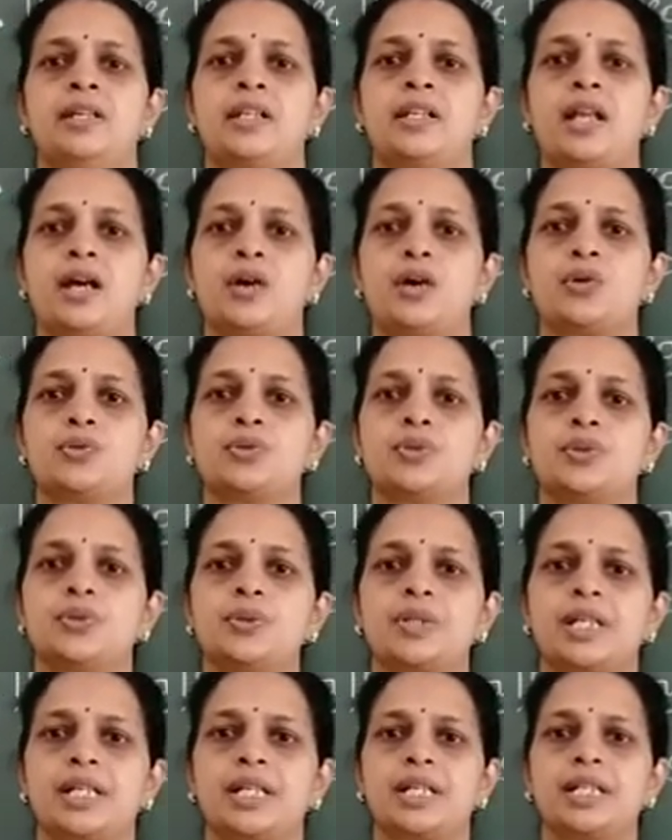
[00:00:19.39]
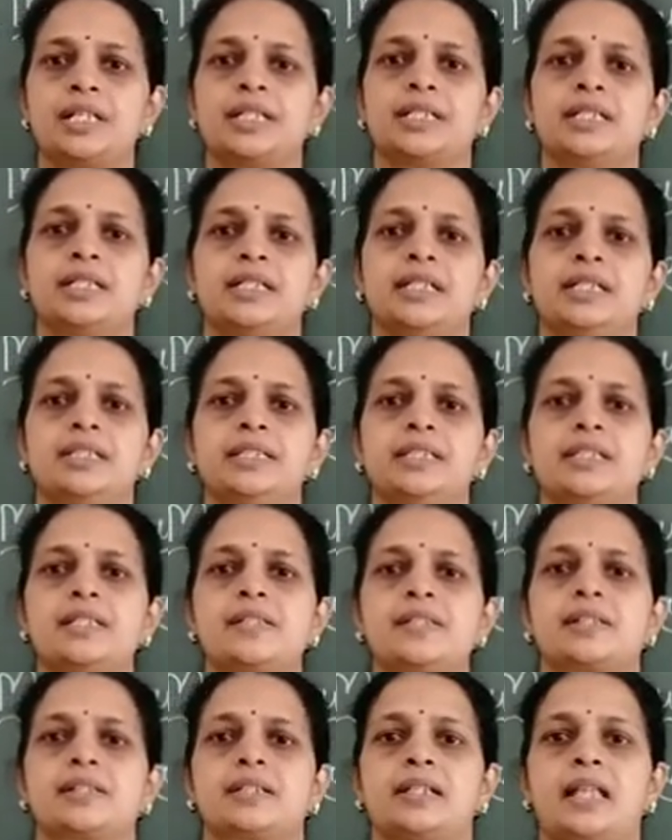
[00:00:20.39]
Now today in
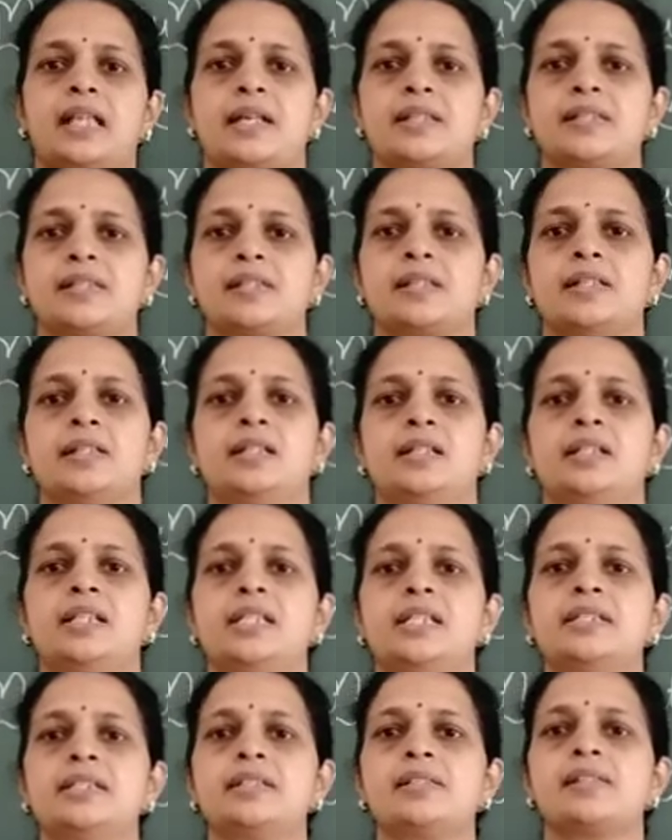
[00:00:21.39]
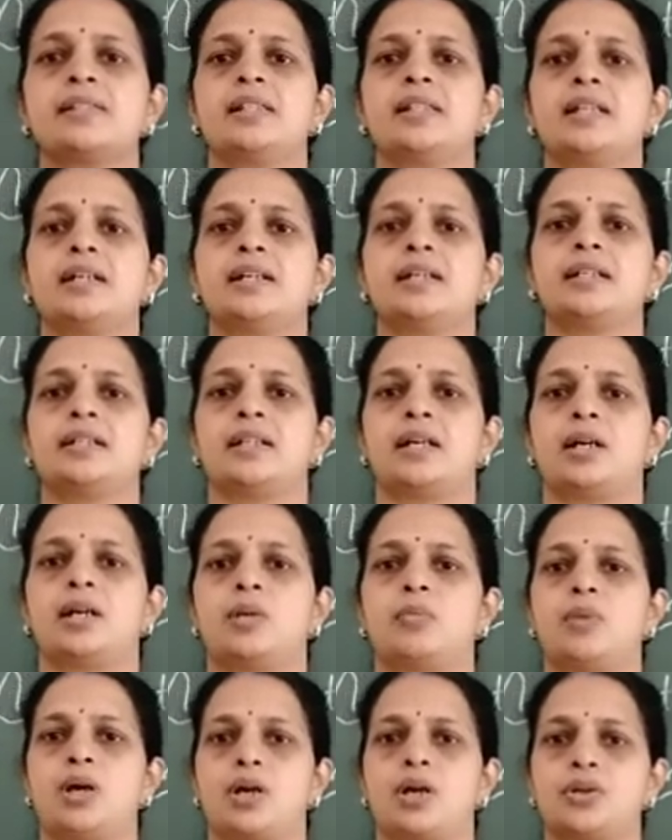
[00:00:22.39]
this class, let us learn
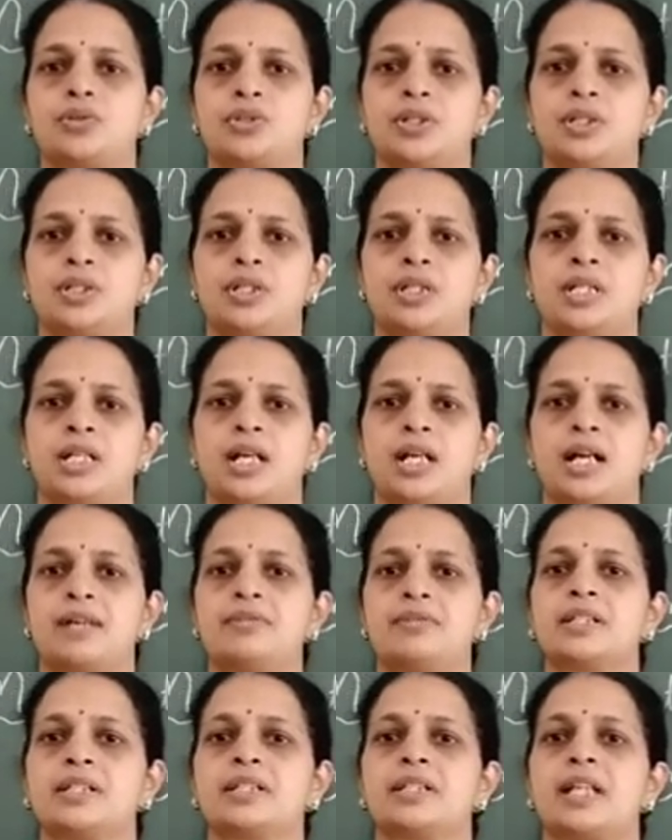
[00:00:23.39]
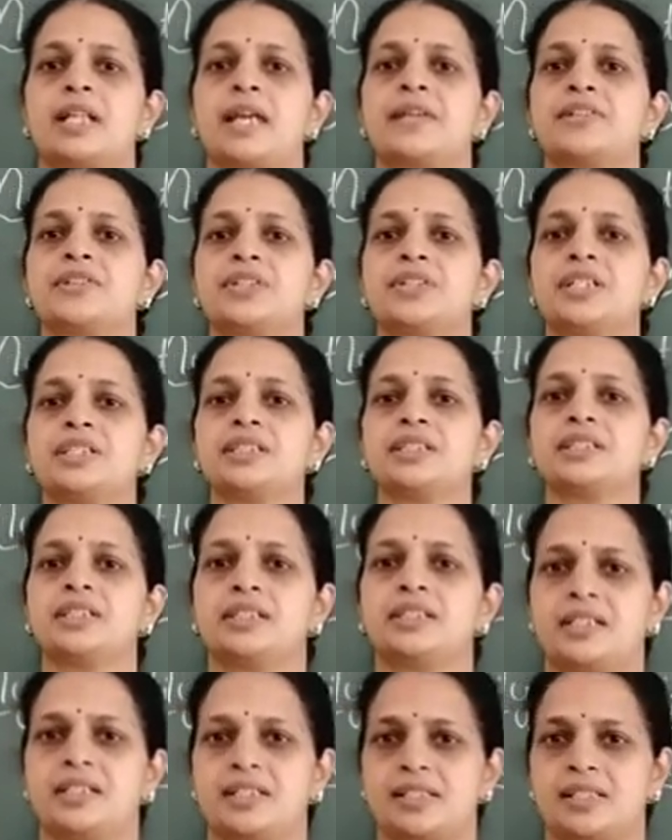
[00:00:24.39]
about our
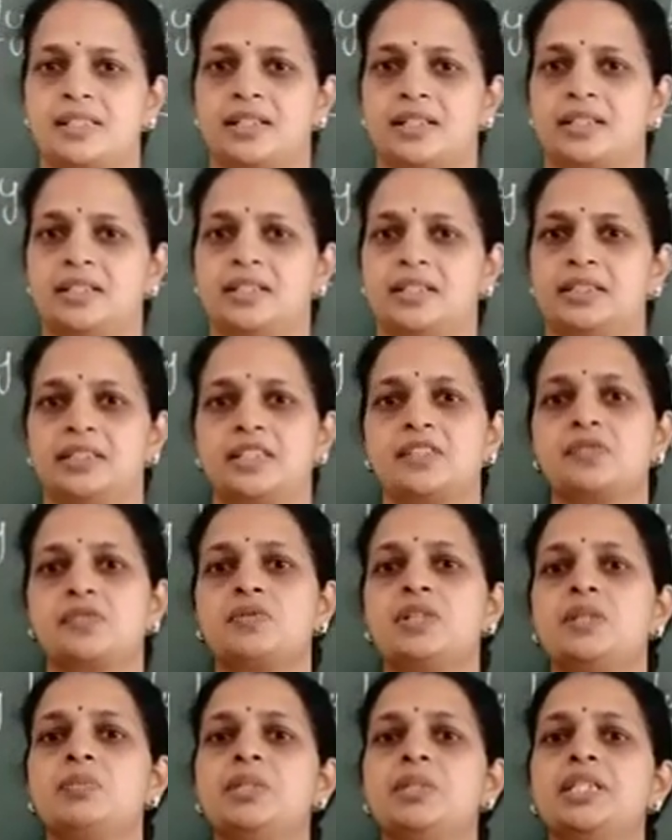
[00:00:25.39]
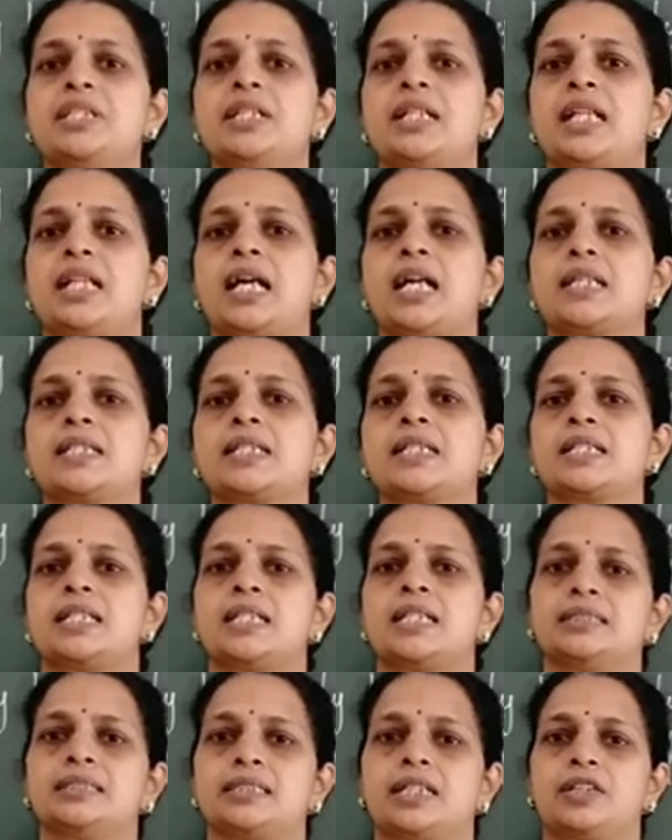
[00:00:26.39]
19th lesson. This will be the last
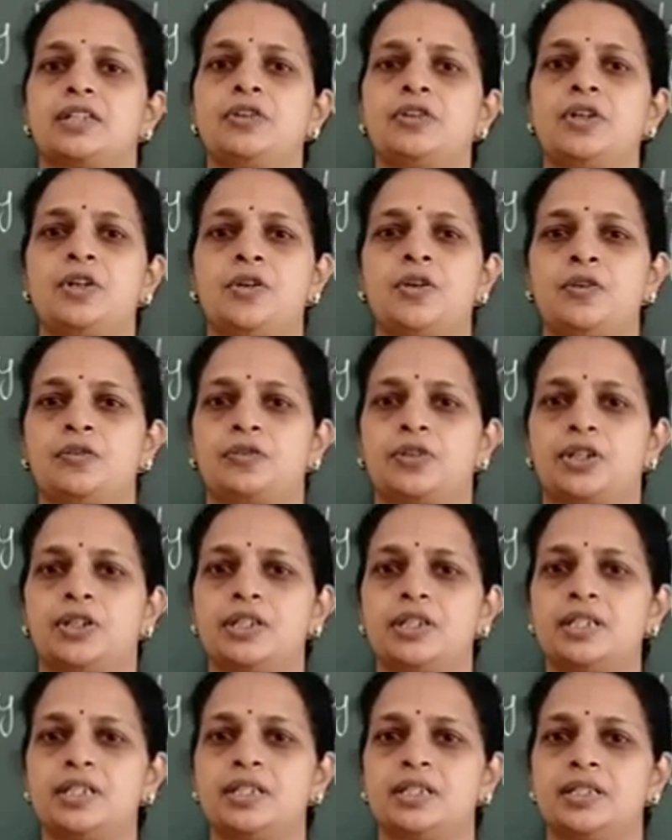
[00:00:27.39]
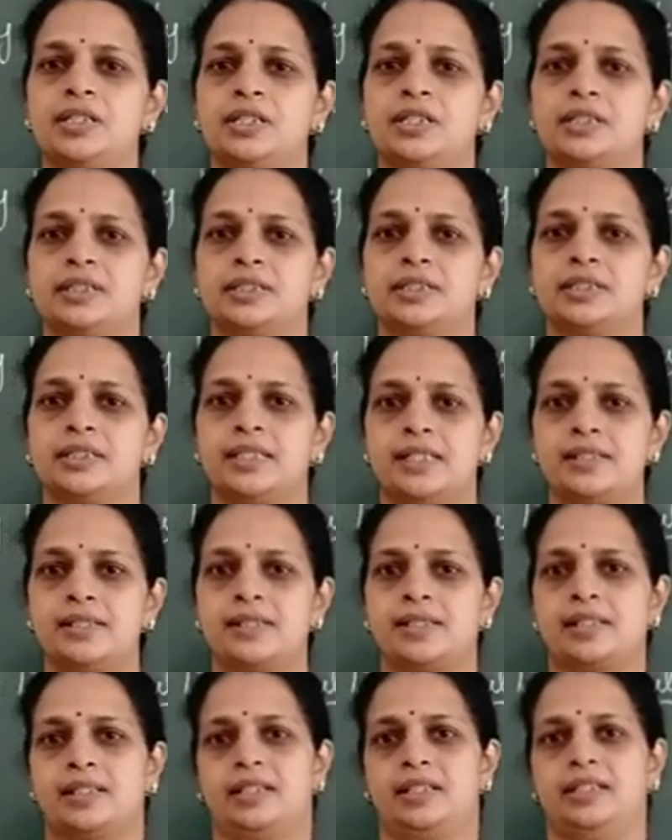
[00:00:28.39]
lesson for this
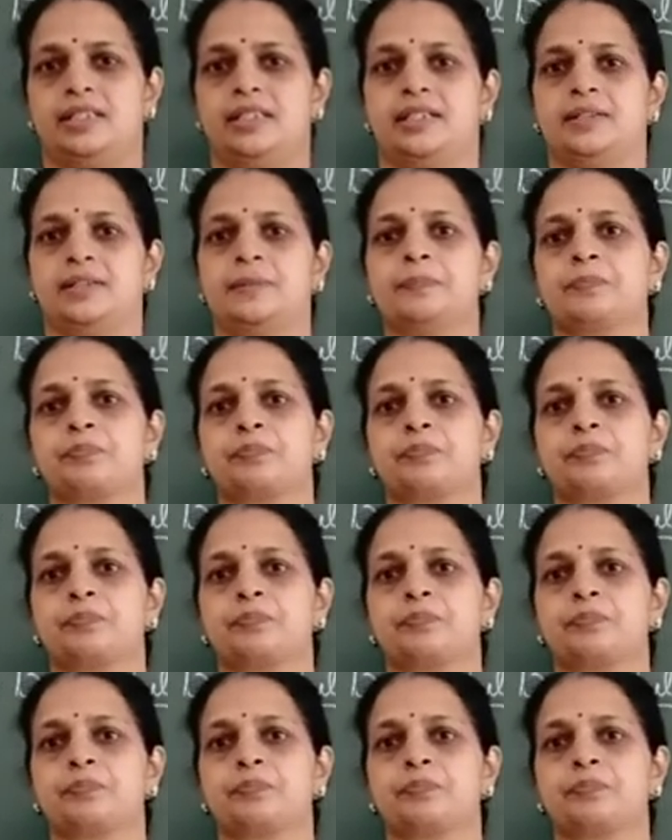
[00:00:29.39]
year.